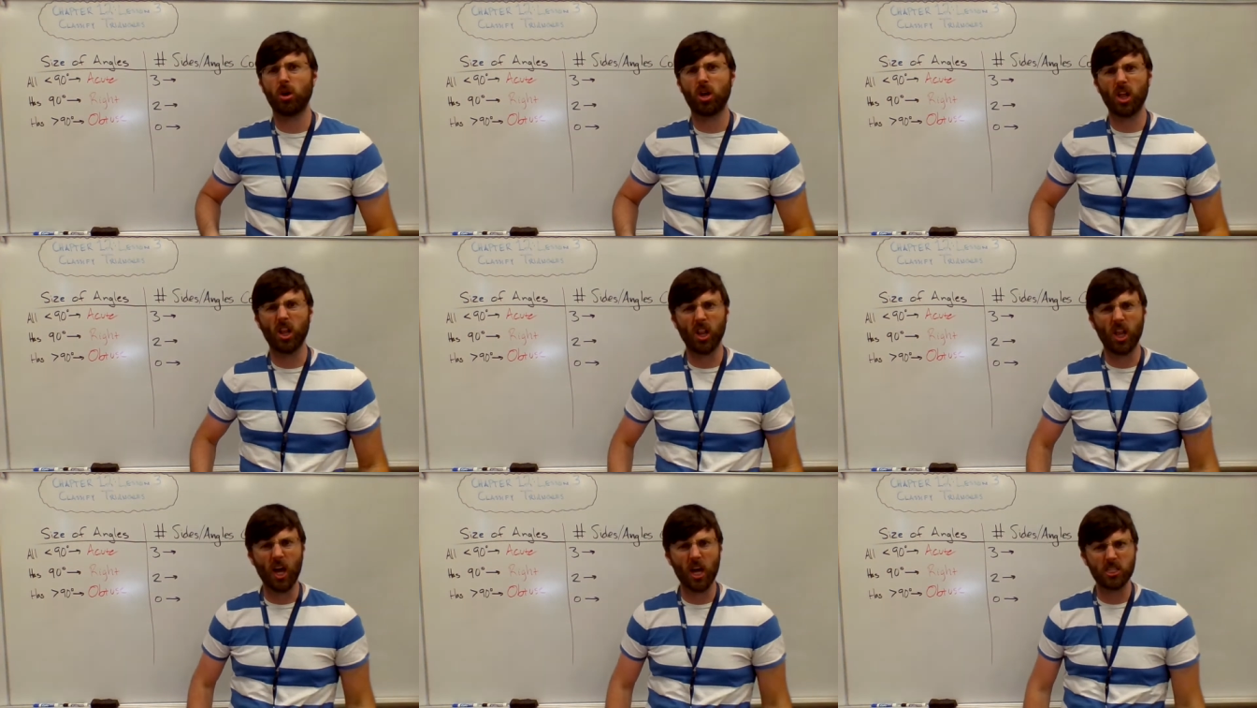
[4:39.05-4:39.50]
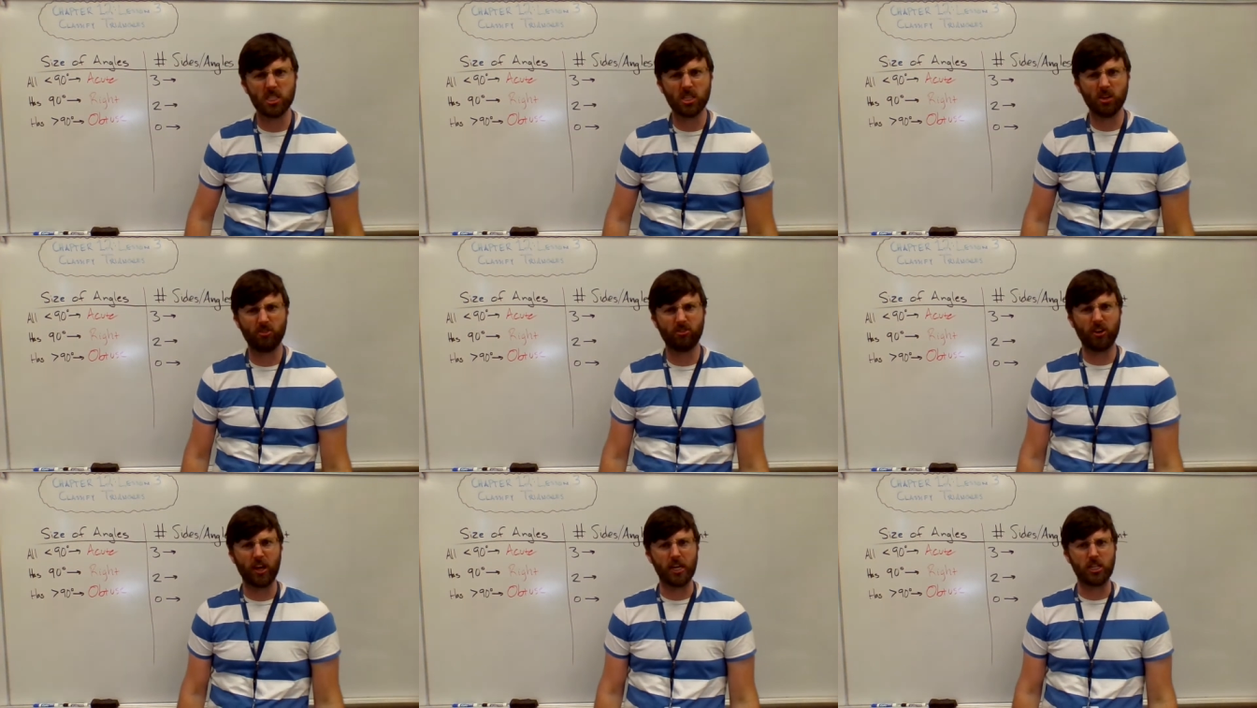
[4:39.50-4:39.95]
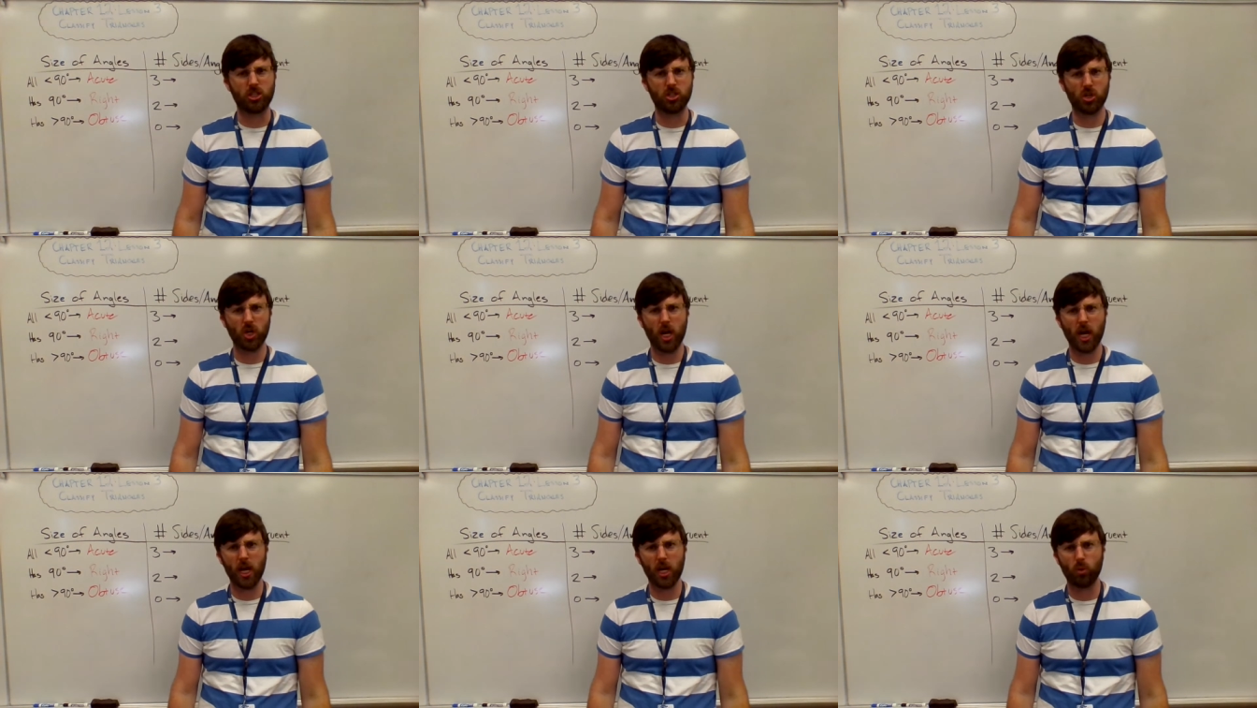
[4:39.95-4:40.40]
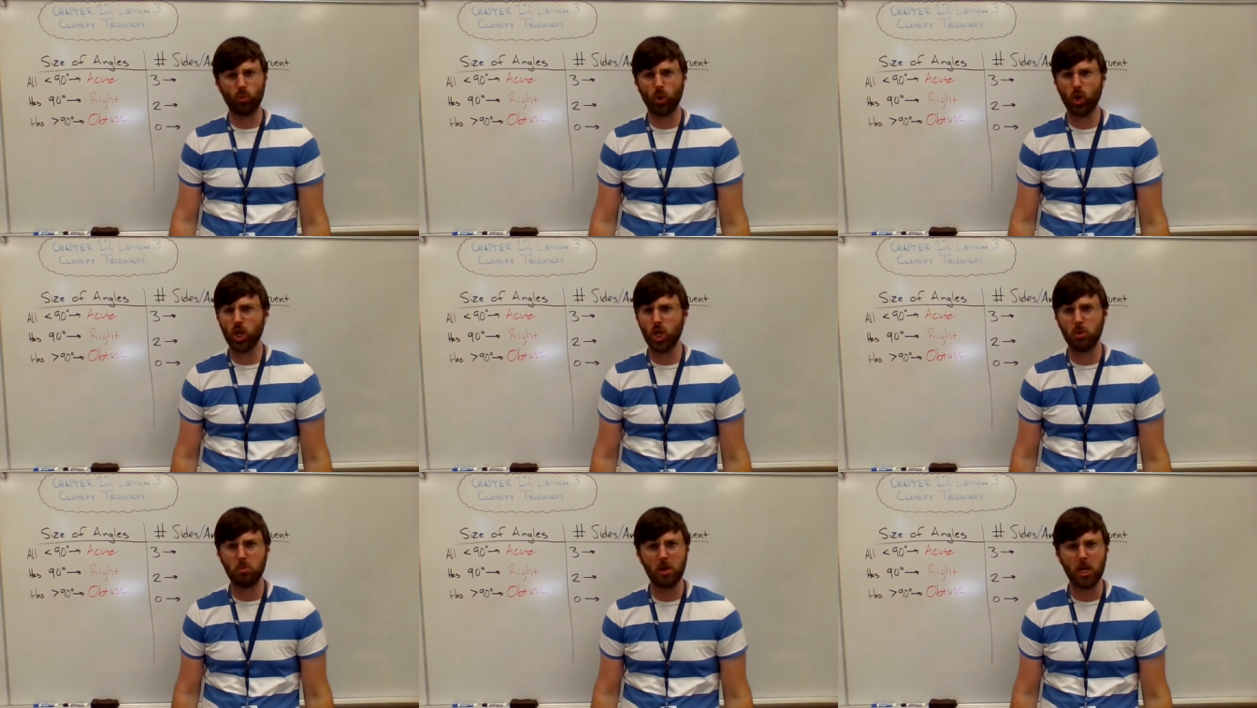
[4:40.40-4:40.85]
classify triangle. What
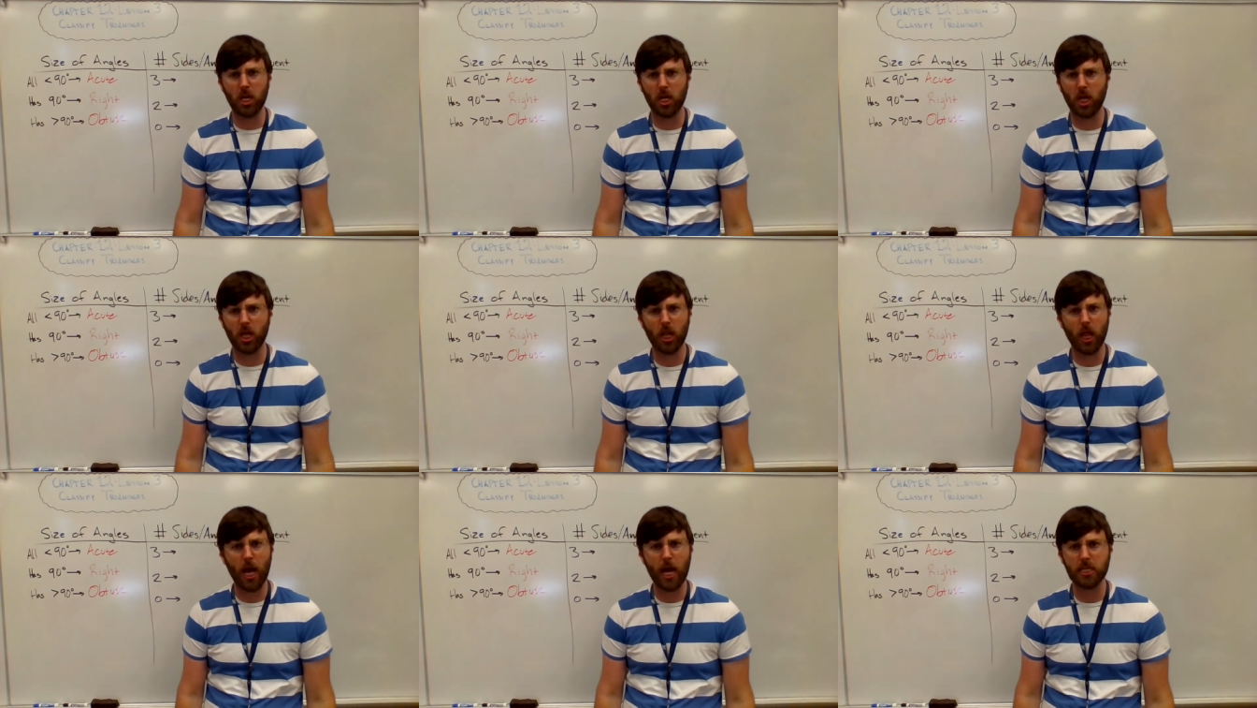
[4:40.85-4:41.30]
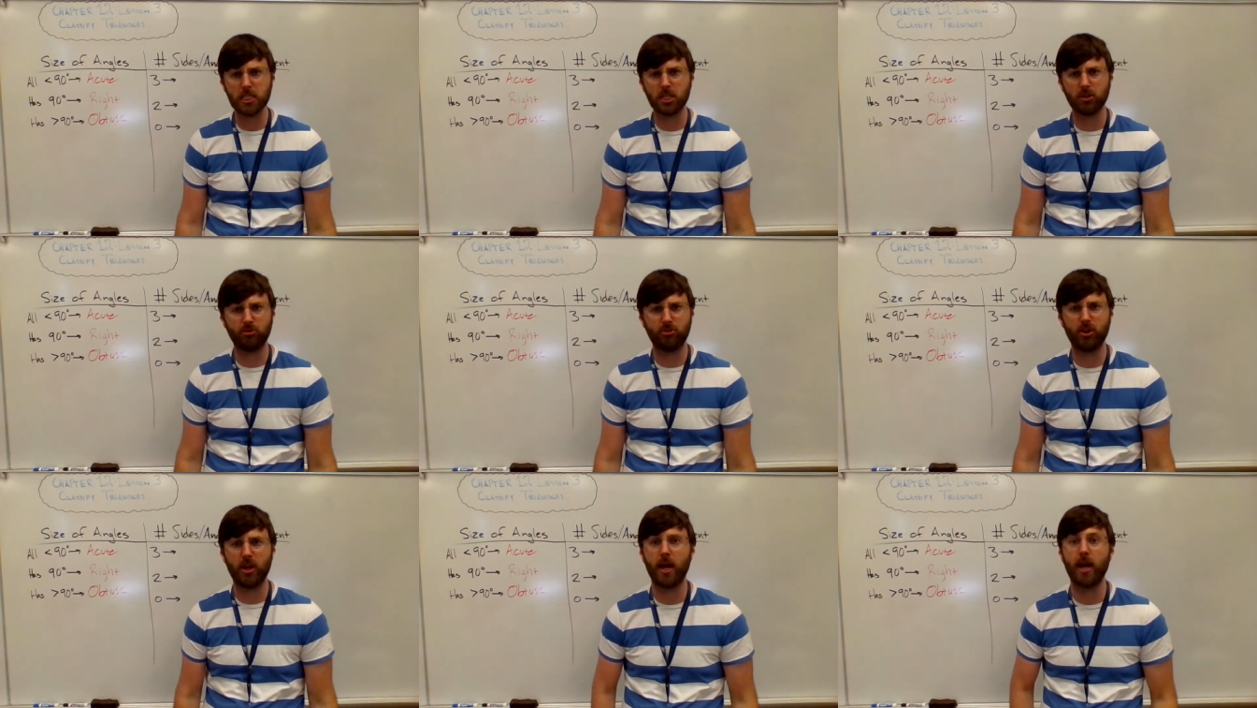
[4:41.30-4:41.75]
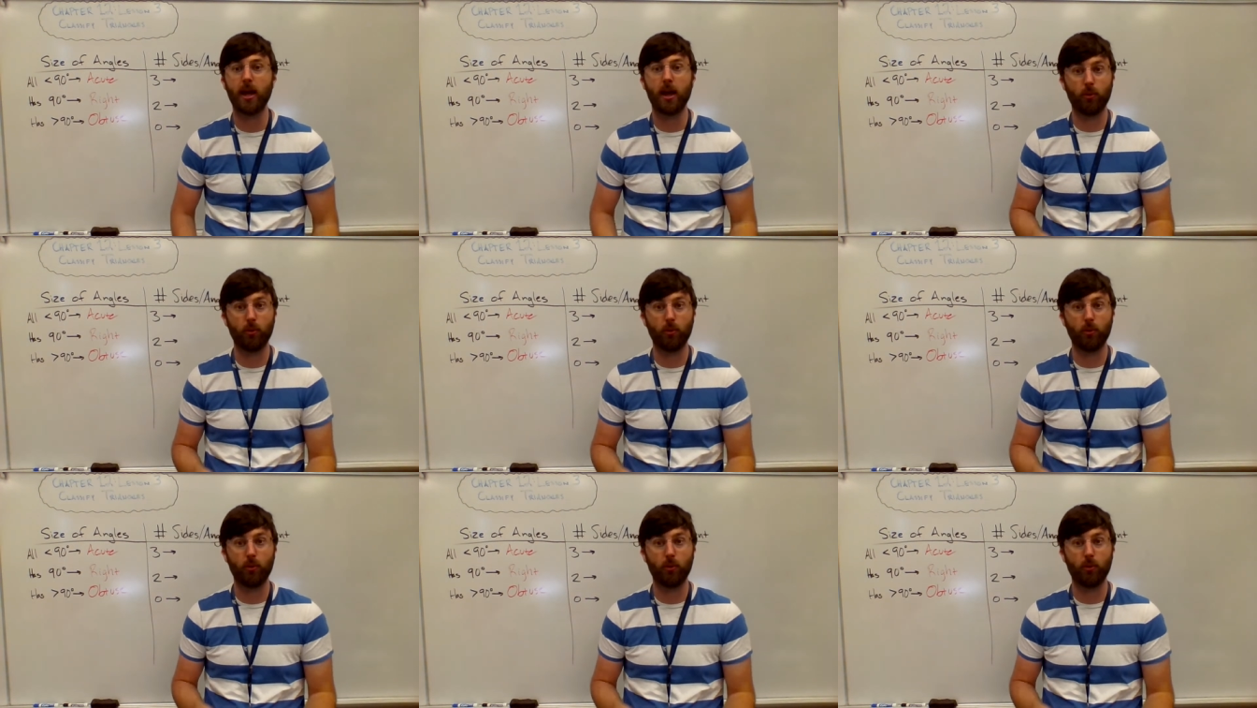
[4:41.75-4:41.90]
do you mean classify?